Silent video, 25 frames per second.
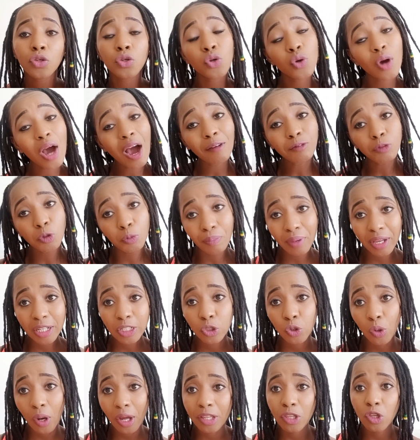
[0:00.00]
You have to make
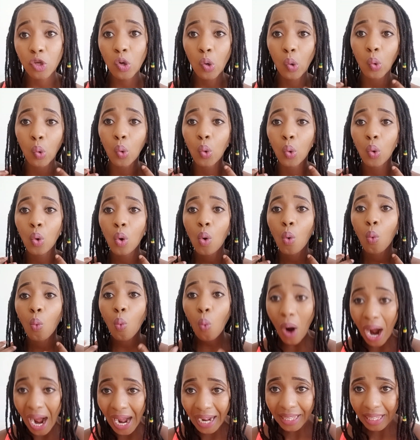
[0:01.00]
sure your
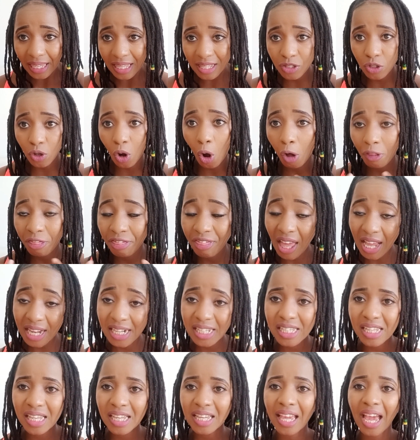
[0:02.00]
work is
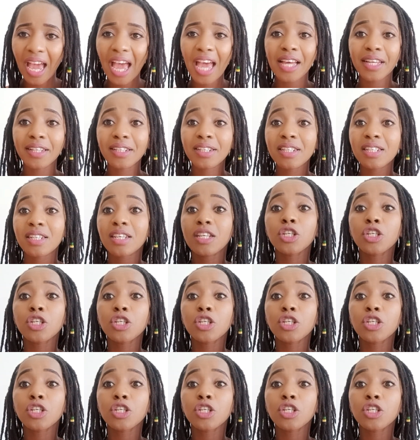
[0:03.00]
authentic and